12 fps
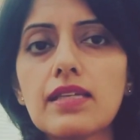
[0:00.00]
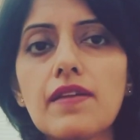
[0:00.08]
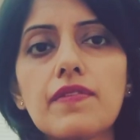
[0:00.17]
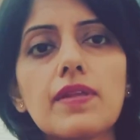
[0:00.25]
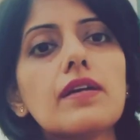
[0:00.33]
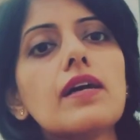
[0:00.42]

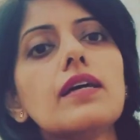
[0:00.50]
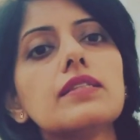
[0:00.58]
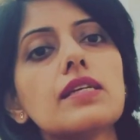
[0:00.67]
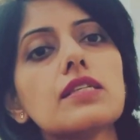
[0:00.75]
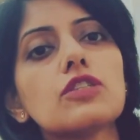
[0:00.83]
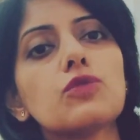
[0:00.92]
If there are
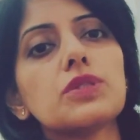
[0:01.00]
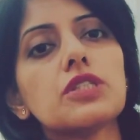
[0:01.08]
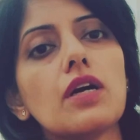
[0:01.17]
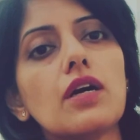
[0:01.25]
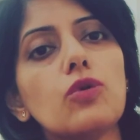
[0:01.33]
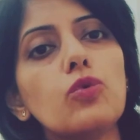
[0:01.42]
tests which
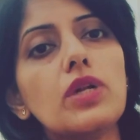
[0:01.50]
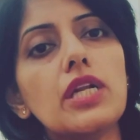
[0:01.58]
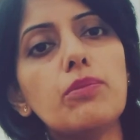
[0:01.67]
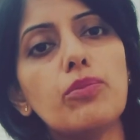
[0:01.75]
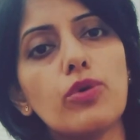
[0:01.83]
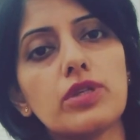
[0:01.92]
are only
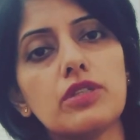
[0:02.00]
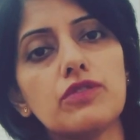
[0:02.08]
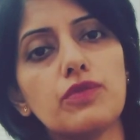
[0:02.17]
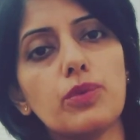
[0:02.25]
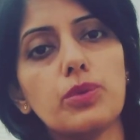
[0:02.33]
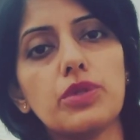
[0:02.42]
important
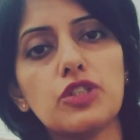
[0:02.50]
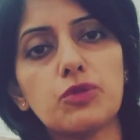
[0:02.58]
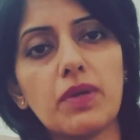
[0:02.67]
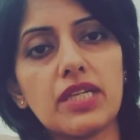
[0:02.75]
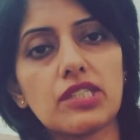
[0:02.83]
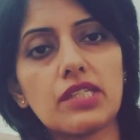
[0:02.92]
for the
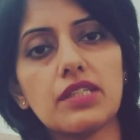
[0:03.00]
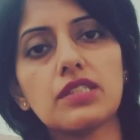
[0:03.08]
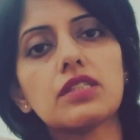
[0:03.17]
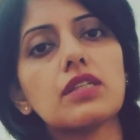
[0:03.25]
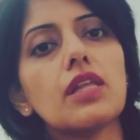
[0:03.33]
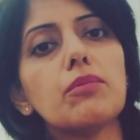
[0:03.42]

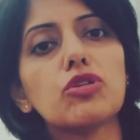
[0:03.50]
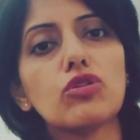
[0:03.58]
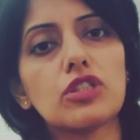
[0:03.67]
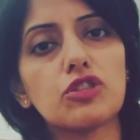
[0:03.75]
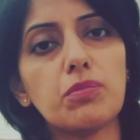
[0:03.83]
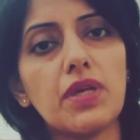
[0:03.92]
specialist, they may
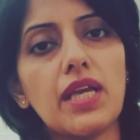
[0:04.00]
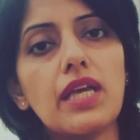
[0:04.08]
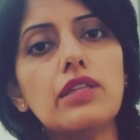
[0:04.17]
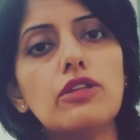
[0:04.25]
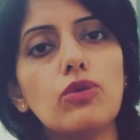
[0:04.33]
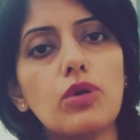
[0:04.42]
not be
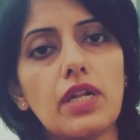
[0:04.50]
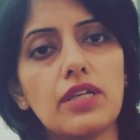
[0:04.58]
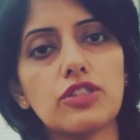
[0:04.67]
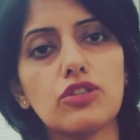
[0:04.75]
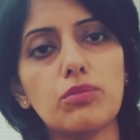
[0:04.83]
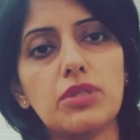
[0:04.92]
in your
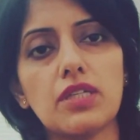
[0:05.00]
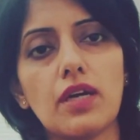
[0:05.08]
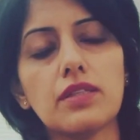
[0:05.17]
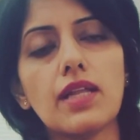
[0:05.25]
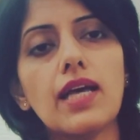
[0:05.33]
list to be done.